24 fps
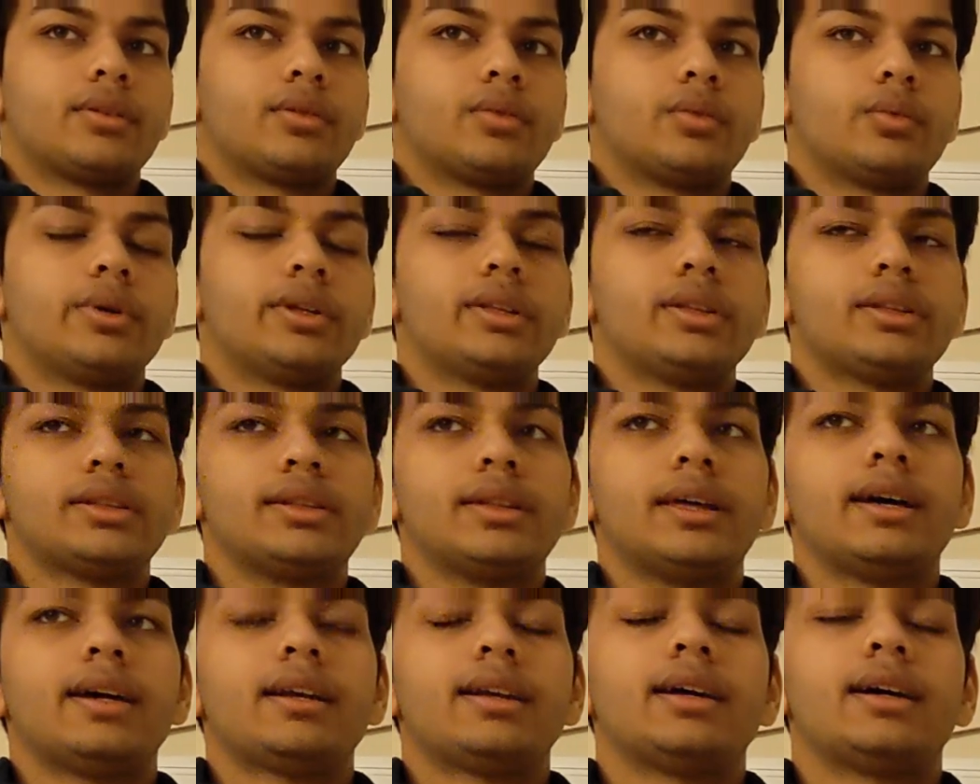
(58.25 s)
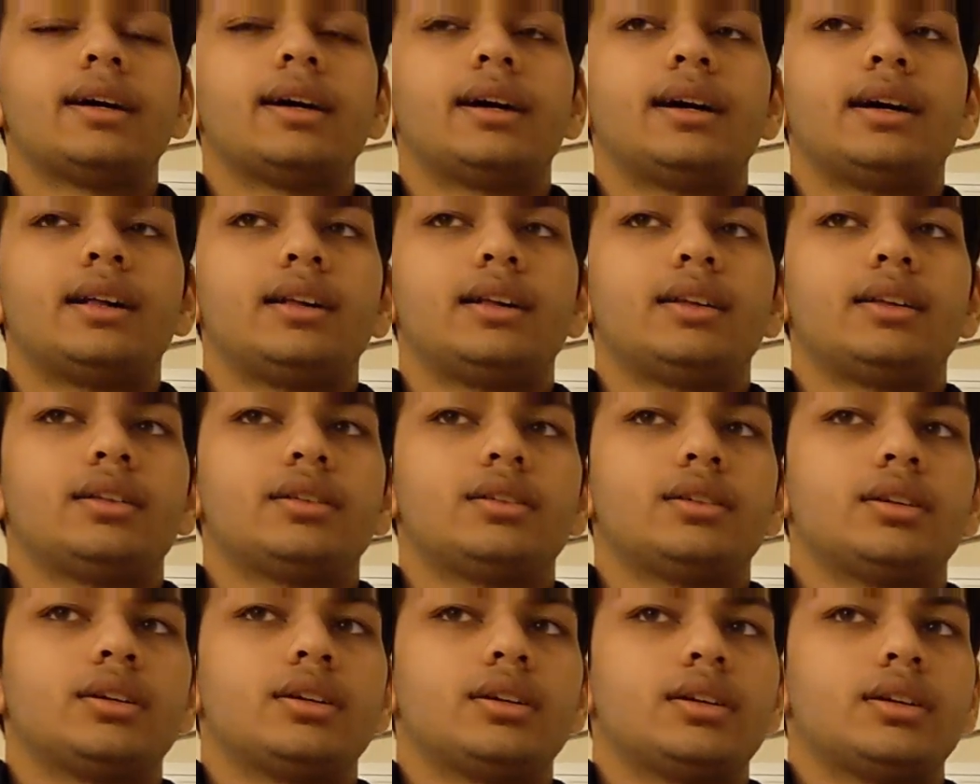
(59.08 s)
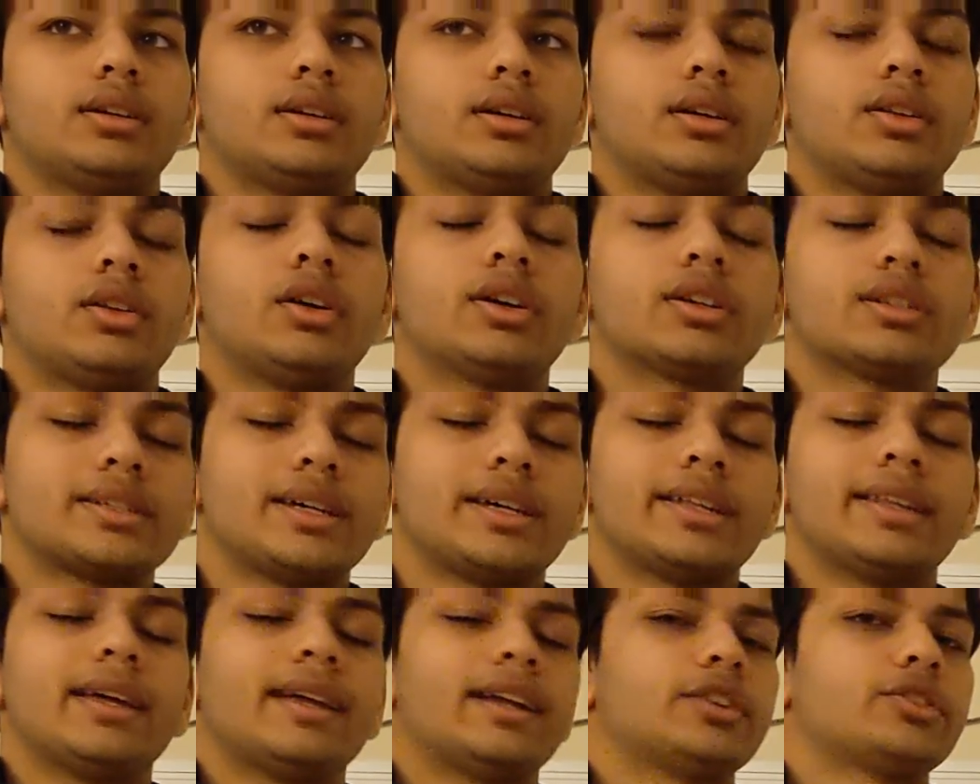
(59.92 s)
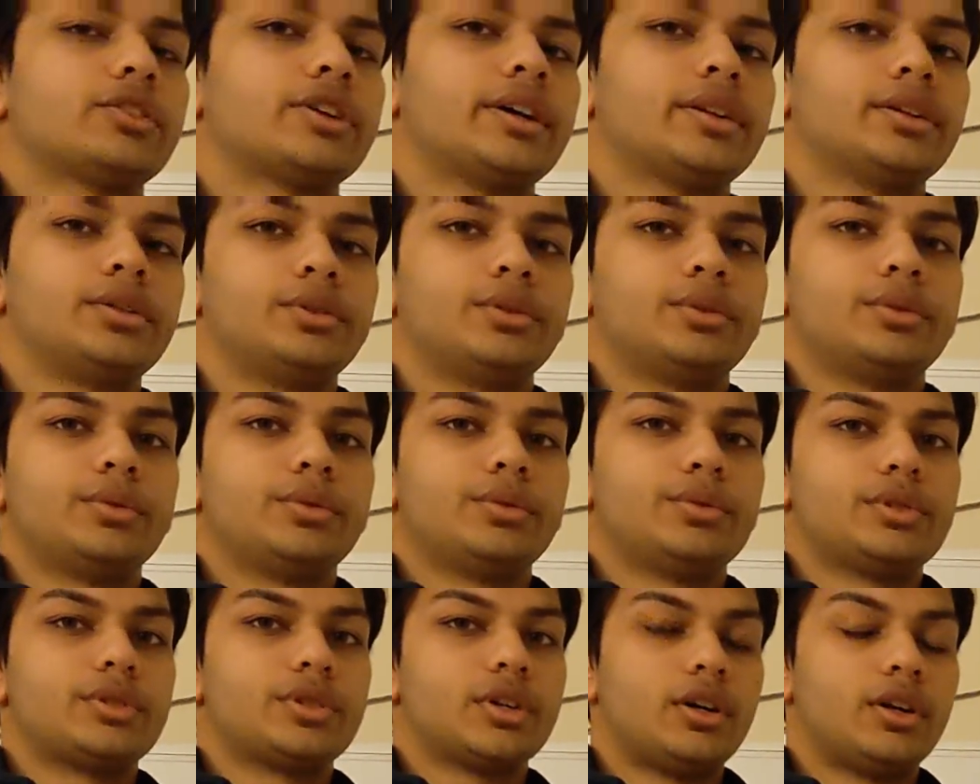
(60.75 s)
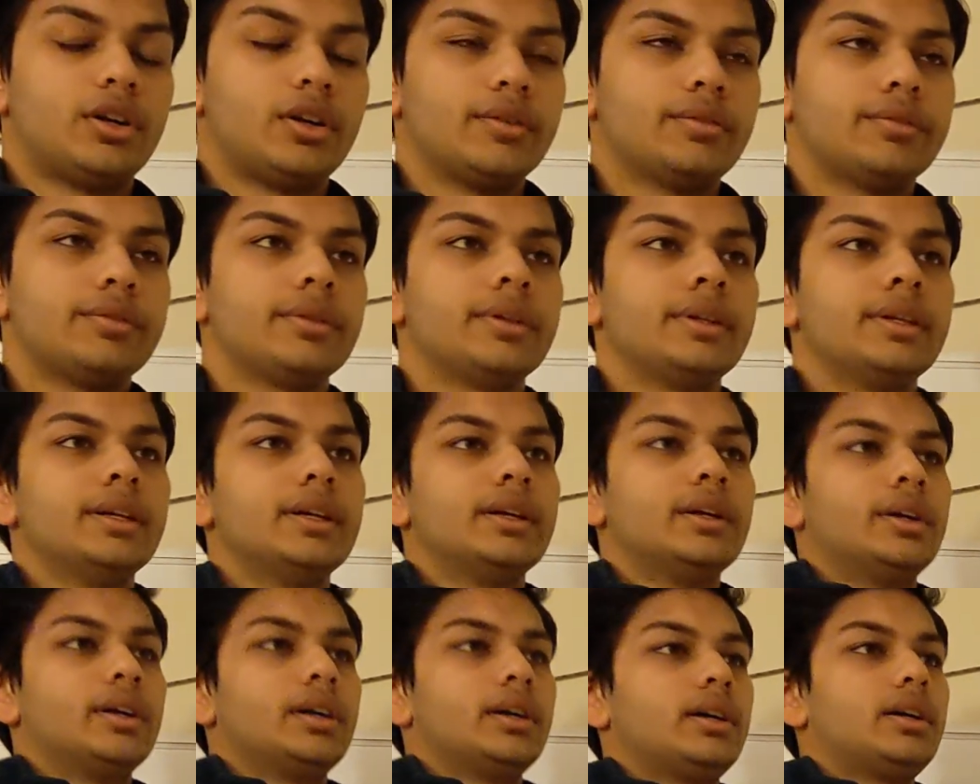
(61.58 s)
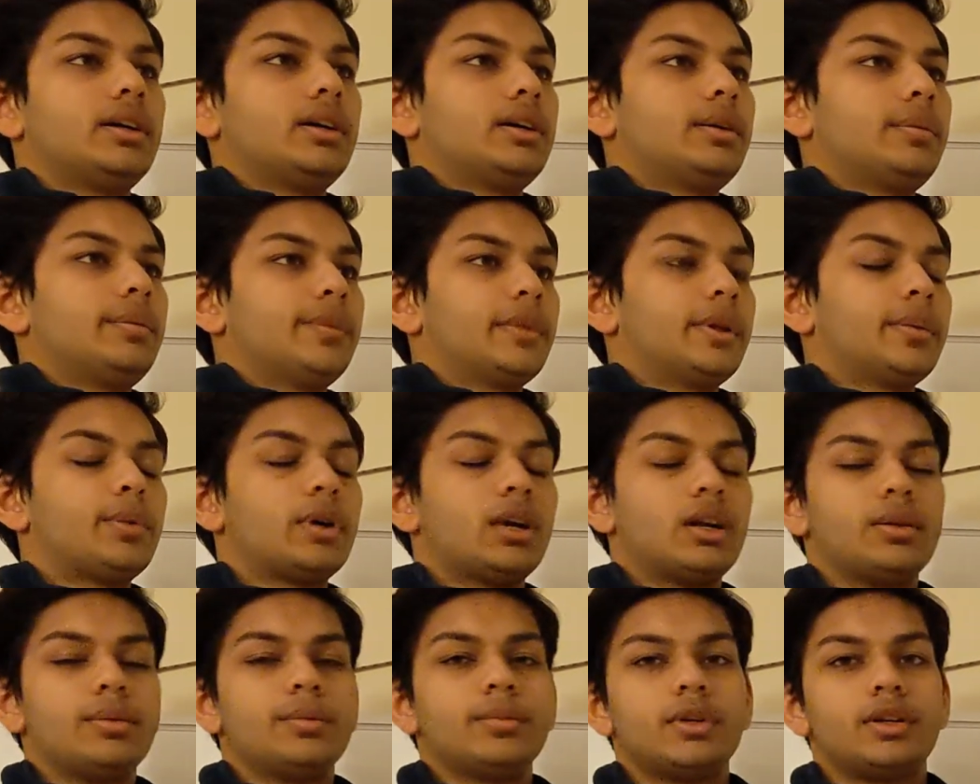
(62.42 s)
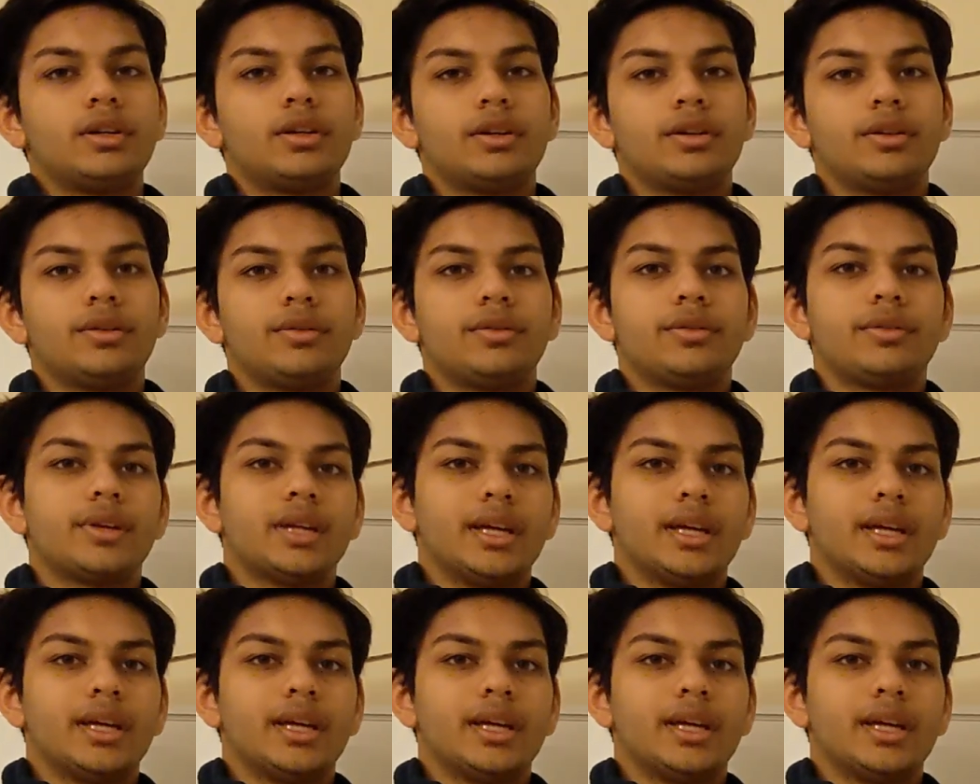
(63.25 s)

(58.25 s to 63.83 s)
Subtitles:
with that, alongside that, I'll try to solve the problem of